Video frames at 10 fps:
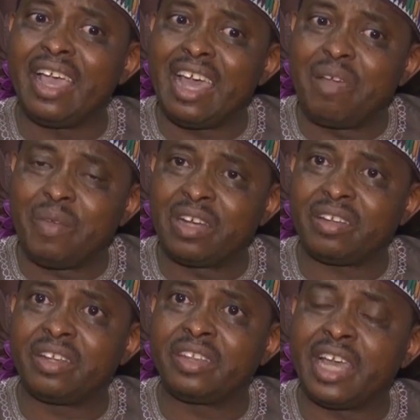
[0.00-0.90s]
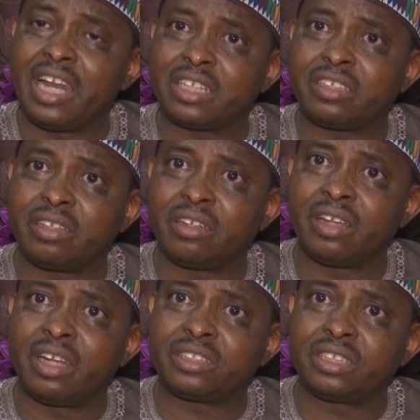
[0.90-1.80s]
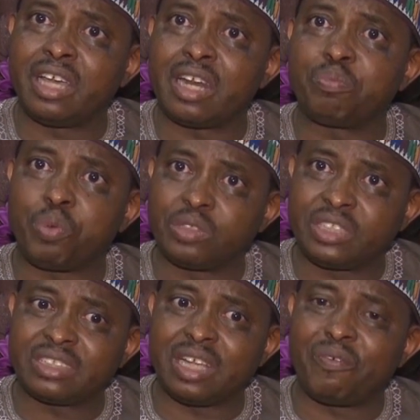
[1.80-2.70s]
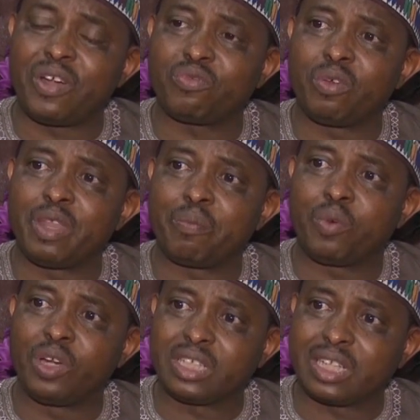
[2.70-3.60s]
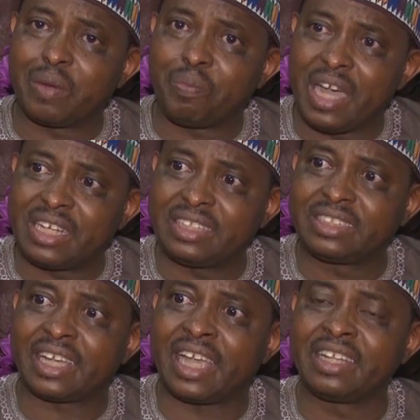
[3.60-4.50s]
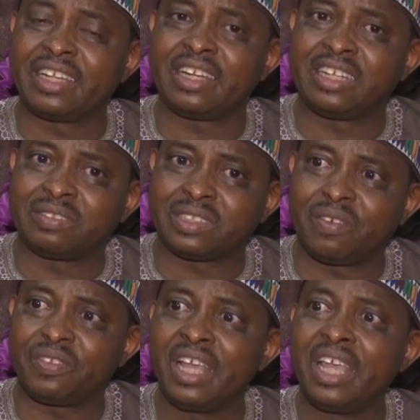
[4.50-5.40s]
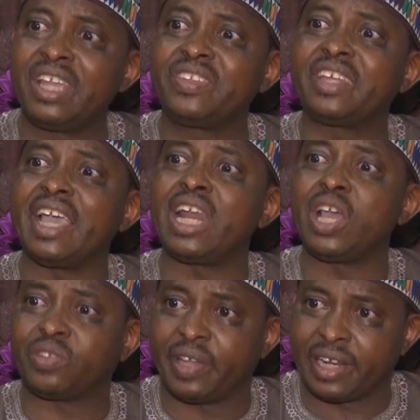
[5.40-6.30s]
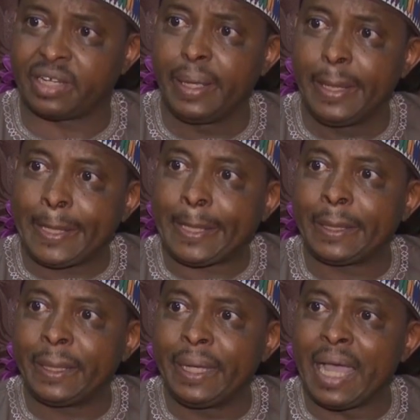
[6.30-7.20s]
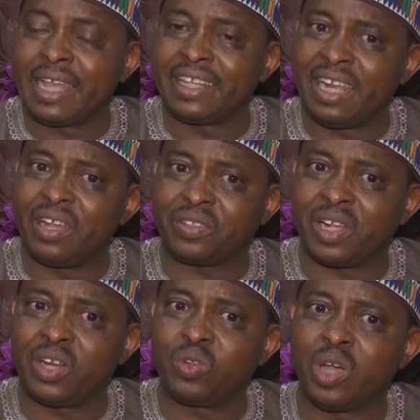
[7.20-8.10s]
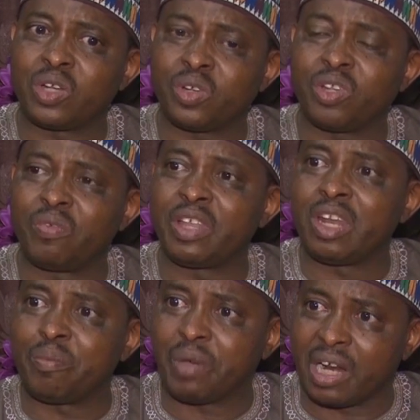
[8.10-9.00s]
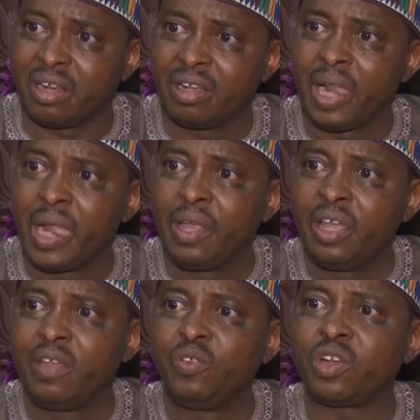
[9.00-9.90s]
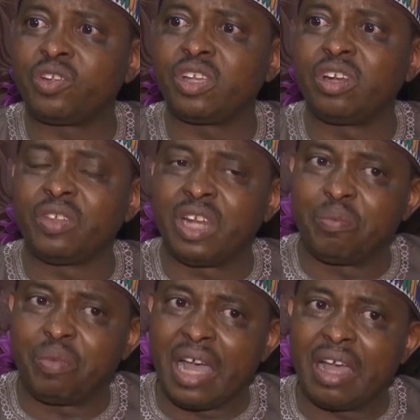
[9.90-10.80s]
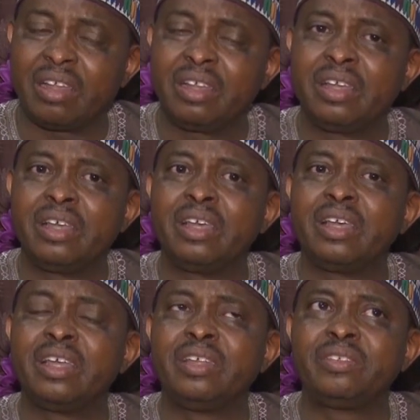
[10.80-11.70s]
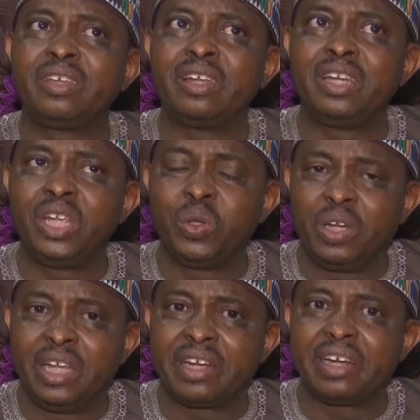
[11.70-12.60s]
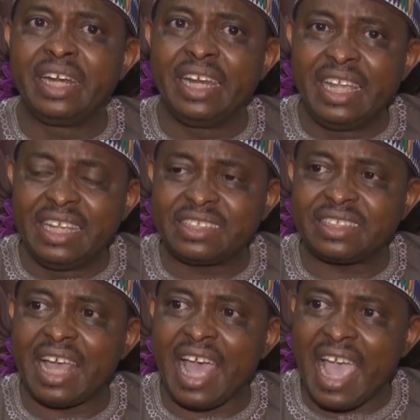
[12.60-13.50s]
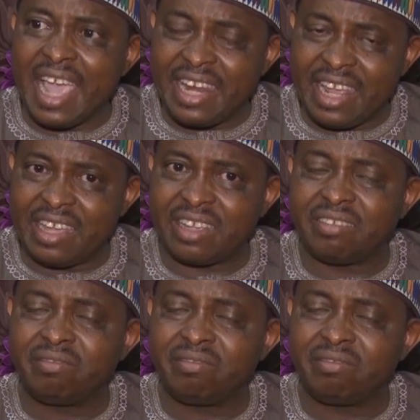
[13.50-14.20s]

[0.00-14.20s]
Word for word: element in the election electioneering process, apart from the political parties, the candidates themselves, is the electorate. Here, the electorate, you are talking of the number. If you are talking of the number, the newly released I N E